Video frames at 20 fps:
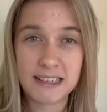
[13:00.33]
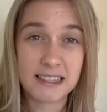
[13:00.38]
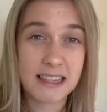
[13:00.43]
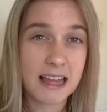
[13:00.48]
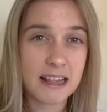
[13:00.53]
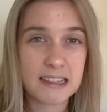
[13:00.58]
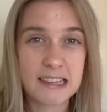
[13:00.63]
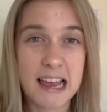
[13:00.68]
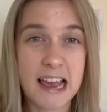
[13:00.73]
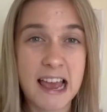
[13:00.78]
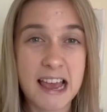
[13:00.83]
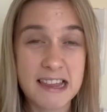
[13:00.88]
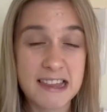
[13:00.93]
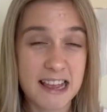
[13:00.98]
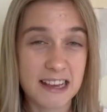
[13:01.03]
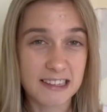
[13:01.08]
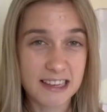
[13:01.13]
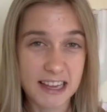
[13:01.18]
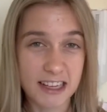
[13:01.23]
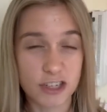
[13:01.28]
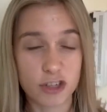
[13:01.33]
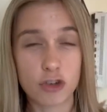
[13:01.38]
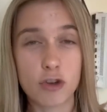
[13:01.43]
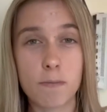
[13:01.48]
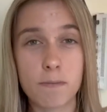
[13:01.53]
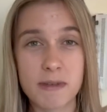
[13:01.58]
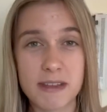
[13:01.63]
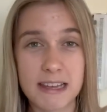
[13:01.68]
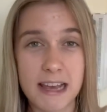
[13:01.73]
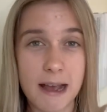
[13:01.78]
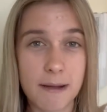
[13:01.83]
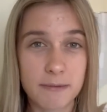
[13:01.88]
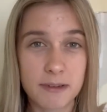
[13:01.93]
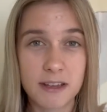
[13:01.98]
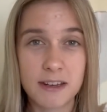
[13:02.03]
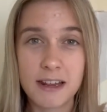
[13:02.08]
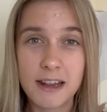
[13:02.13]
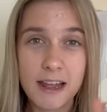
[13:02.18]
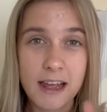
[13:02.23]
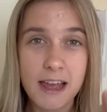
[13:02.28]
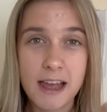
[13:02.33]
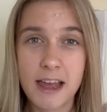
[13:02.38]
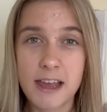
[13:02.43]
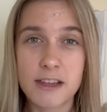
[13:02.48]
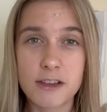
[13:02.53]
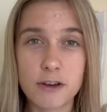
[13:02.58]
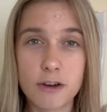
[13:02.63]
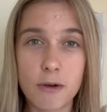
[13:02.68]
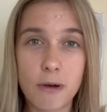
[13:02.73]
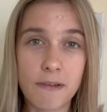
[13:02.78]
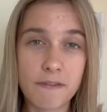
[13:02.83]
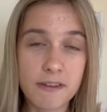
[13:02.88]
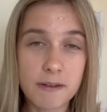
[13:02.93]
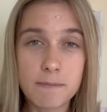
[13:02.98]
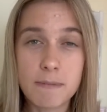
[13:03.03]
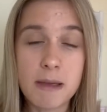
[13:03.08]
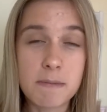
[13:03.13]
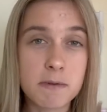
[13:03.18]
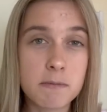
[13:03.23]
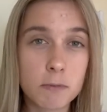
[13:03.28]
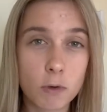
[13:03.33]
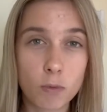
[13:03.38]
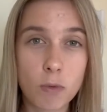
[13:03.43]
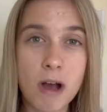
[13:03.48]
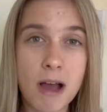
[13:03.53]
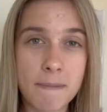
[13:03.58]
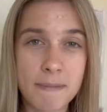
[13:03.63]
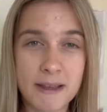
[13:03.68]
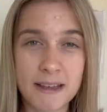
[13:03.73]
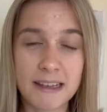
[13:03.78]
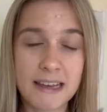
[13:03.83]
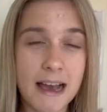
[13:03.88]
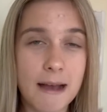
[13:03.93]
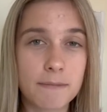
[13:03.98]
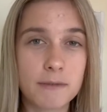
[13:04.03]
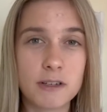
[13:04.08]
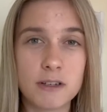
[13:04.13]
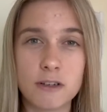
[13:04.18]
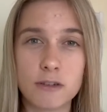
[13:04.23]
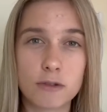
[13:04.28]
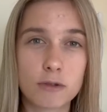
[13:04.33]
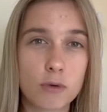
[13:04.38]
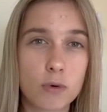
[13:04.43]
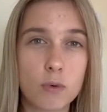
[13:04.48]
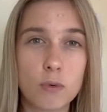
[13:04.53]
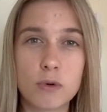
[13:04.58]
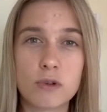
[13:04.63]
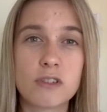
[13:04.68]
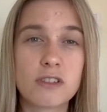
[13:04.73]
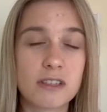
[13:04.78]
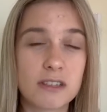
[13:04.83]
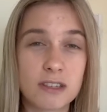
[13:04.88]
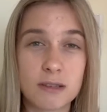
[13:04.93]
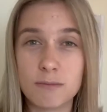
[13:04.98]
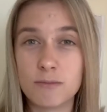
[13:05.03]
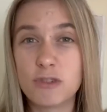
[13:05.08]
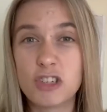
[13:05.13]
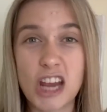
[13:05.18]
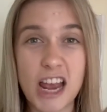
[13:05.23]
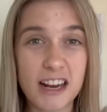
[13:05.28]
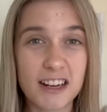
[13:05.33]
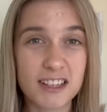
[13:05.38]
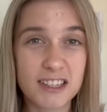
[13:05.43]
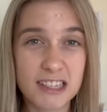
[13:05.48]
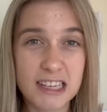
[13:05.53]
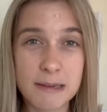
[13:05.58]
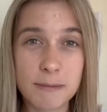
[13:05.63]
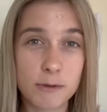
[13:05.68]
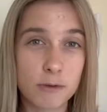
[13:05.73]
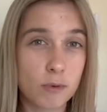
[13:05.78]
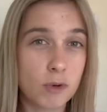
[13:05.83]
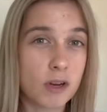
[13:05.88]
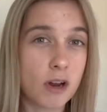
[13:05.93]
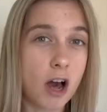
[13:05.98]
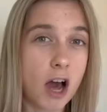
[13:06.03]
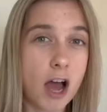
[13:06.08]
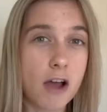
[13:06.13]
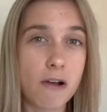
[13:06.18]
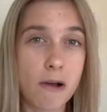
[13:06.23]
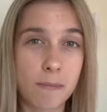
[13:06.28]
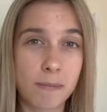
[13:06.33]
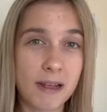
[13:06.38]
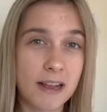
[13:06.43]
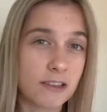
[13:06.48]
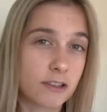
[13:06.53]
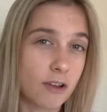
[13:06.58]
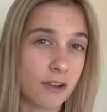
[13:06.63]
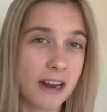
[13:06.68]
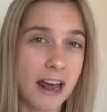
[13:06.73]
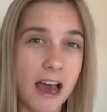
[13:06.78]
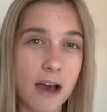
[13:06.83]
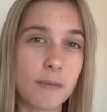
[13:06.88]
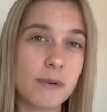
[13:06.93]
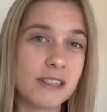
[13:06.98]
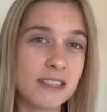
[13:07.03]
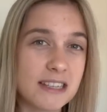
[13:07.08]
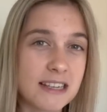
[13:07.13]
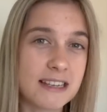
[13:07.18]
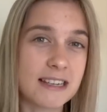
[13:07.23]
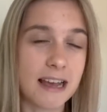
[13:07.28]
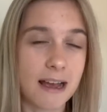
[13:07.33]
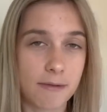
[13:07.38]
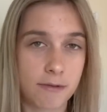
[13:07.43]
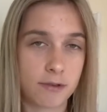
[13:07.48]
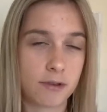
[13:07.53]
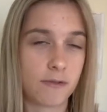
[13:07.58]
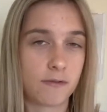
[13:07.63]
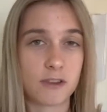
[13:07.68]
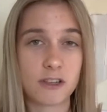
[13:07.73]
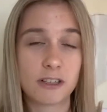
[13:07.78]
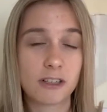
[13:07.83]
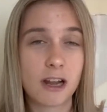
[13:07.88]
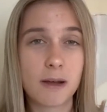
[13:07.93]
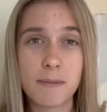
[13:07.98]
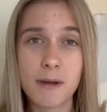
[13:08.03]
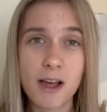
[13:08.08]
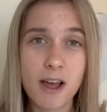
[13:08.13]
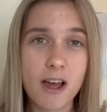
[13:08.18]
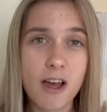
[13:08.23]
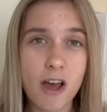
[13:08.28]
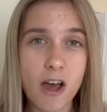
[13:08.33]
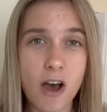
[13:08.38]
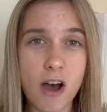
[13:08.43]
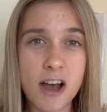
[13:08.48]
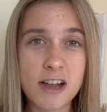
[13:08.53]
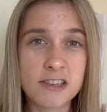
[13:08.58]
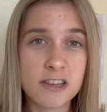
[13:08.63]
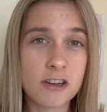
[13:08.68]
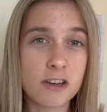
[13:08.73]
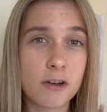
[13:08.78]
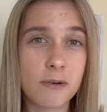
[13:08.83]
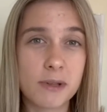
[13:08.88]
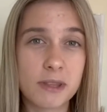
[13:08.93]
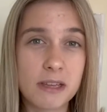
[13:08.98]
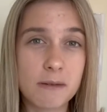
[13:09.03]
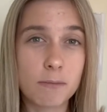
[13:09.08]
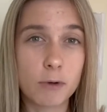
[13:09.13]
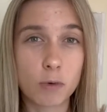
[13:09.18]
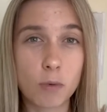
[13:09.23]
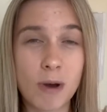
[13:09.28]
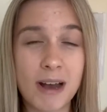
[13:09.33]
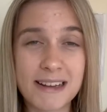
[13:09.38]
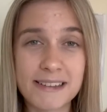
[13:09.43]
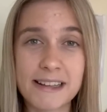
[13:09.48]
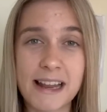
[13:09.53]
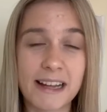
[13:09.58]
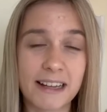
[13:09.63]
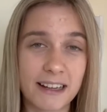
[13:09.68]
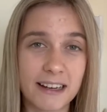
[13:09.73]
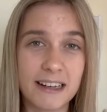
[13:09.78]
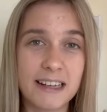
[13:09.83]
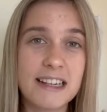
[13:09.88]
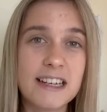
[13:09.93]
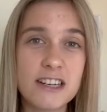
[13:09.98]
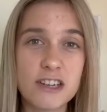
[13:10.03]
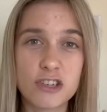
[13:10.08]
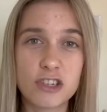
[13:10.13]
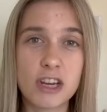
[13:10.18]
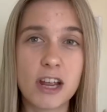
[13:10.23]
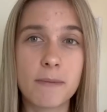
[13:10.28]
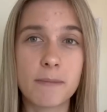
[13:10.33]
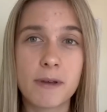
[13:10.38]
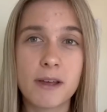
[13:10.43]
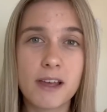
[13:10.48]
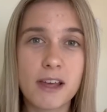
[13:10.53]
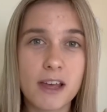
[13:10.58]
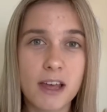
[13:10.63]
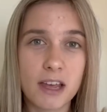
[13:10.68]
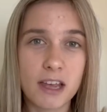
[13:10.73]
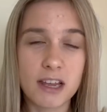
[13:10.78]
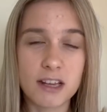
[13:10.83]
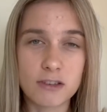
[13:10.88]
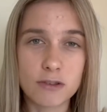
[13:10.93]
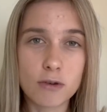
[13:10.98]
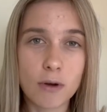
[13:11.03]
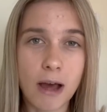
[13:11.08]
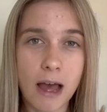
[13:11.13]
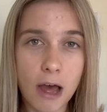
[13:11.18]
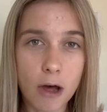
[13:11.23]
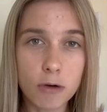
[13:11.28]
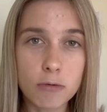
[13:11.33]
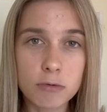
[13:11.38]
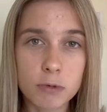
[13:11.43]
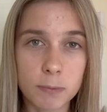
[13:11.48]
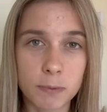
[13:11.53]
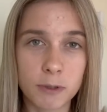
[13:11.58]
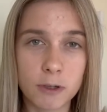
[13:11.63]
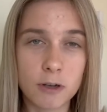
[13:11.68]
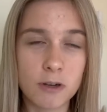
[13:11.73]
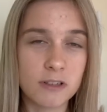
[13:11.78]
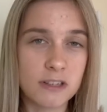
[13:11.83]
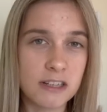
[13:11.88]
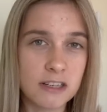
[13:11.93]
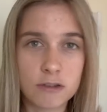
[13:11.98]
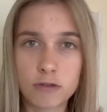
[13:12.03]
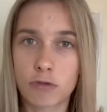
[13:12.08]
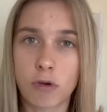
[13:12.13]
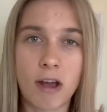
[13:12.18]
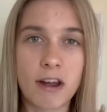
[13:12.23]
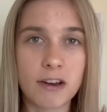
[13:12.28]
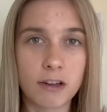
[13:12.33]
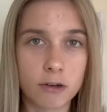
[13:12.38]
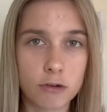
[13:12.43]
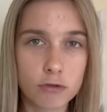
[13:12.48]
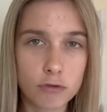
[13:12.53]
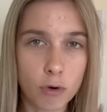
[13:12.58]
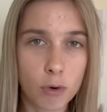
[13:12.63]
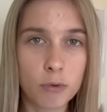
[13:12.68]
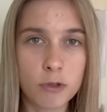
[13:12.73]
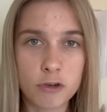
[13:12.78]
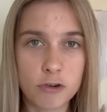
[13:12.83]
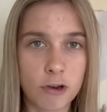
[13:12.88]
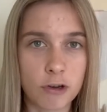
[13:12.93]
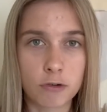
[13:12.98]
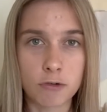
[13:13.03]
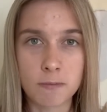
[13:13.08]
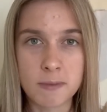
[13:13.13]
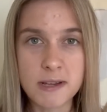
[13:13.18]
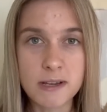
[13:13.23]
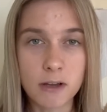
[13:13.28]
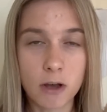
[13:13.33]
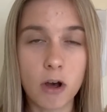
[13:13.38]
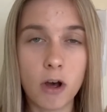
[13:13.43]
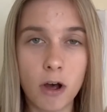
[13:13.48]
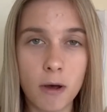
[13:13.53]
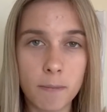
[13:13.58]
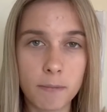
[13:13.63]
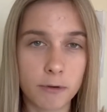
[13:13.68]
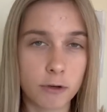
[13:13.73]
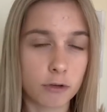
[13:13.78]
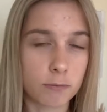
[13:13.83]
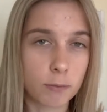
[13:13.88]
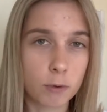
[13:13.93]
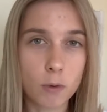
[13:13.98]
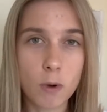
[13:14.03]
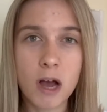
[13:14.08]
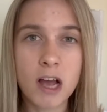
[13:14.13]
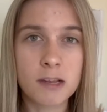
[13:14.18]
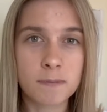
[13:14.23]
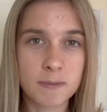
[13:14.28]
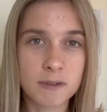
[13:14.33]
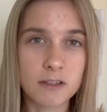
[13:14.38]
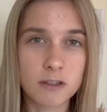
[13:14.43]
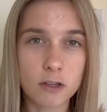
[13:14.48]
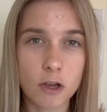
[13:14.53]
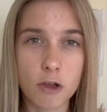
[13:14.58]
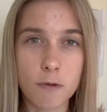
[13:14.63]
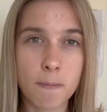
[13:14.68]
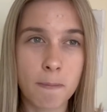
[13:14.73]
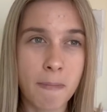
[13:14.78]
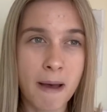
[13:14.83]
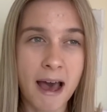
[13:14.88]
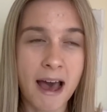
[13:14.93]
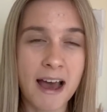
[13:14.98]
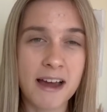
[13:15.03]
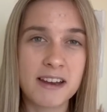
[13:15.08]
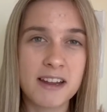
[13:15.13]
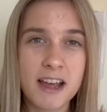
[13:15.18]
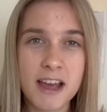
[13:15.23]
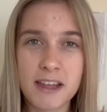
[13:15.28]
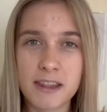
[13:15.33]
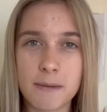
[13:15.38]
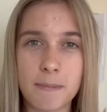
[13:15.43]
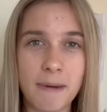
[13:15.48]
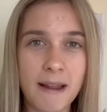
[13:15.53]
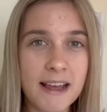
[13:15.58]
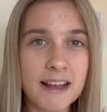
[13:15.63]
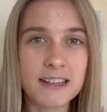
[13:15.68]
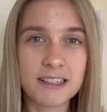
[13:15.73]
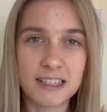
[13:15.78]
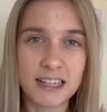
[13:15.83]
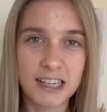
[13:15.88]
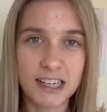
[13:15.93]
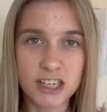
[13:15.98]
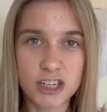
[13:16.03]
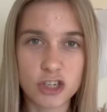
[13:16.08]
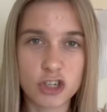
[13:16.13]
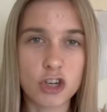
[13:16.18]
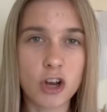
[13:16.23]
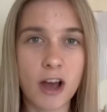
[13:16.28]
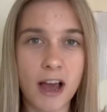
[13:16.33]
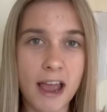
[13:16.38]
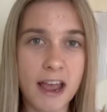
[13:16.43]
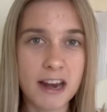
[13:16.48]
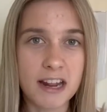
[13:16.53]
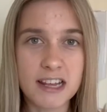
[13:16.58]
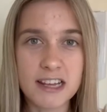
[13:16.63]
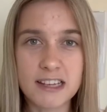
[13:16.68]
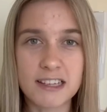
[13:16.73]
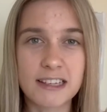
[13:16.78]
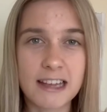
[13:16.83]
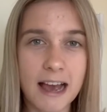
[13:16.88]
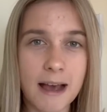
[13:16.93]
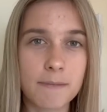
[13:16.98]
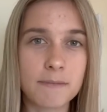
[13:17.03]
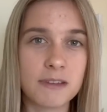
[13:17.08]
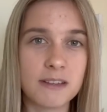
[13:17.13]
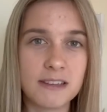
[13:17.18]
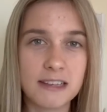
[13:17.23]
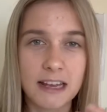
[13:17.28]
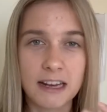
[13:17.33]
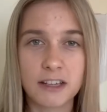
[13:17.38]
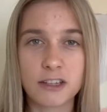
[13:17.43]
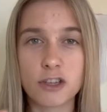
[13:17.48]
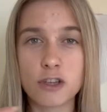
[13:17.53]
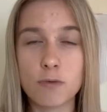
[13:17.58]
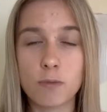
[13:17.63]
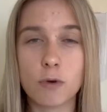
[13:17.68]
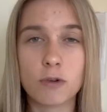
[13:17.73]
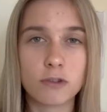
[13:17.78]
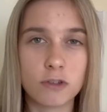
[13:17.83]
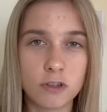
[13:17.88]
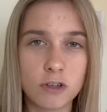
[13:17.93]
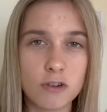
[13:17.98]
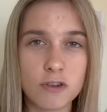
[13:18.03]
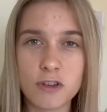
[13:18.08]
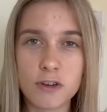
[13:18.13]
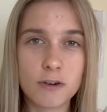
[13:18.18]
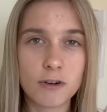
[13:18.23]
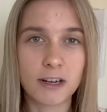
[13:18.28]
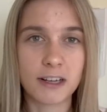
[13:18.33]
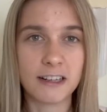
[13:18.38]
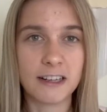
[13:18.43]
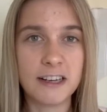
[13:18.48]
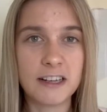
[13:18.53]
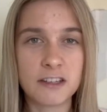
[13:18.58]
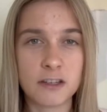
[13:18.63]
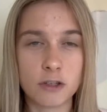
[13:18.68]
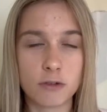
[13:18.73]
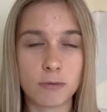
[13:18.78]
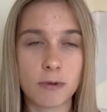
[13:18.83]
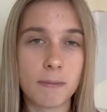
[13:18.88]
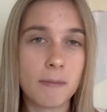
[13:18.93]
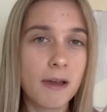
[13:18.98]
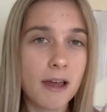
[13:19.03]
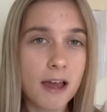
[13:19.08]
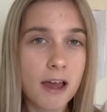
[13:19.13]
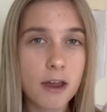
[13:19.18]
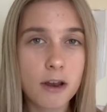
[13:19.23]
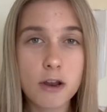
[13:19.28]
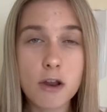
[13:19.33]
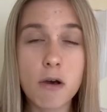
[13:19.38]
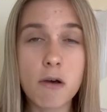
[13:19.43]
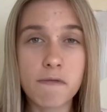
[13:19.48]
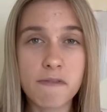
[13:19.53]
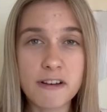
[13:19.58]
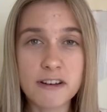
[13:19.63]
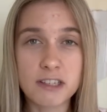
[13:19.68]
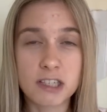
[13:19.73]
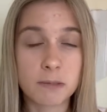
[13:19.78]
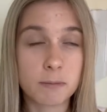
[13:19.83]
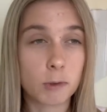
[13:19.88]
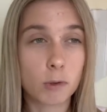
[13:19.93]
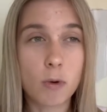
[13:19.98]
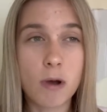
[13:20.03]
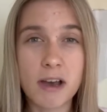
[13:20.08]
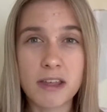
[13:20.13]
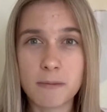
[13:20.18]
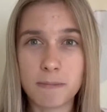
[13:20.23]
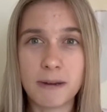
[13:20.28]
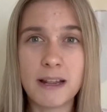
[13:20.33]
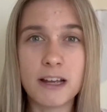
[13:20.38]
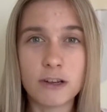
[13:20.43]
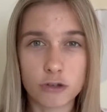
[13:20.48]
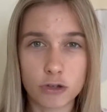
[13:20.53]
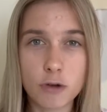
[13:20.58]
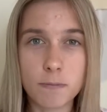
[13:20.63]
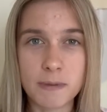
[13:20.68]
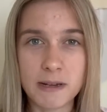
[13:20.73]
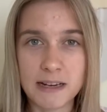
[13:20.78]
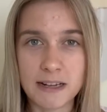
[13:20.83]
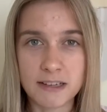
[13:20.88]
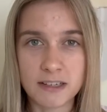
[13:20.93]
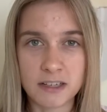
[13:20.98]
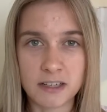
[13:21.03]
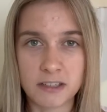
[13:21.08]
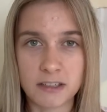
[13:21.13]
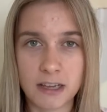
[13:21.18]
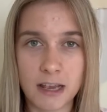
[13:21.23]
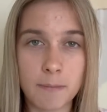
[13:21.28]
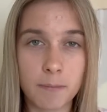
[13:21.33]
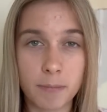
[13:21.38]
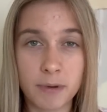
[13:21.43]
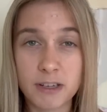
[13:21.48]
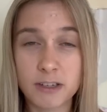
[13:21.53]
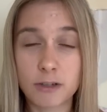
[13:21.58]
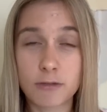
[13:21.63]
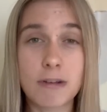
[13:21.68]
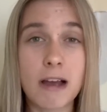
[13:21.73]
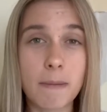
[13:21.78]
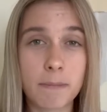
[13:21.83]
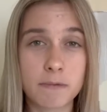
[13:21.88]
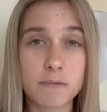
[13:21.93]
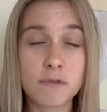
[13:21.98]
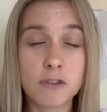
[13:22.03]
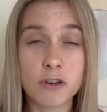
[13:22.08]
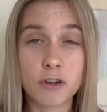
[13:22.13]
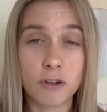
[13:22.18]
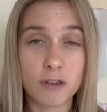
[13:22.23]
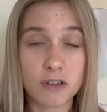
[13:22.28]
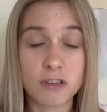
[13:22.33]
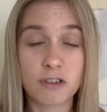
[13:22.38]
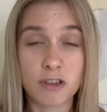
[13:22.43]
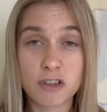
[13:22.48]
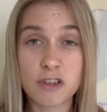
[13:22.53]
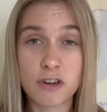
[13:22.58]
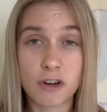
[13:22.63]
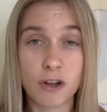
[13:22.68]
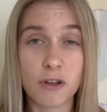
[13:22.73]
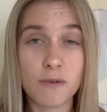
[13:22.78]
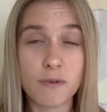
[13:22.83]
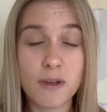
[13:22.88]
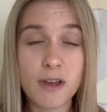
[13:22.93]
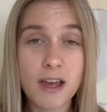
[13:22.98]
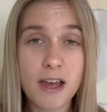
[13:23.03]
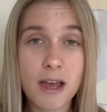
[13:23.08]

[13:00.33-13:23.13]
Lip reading: They're saying he shouldn't be captain. You know, I think maybe Maguire being captain has caused some jealousy between higher up players going, how is he captain of this club? I don't know. I think Maguire's lack of leadership is not helped because he's trying to control the dressing room. He can't, because Maguire's been so bad. The players think he's shy and he's captain telling you what to do. You're not going to listen to him. No offence to Maguire. The players should be listening to him, but it's crap, you know.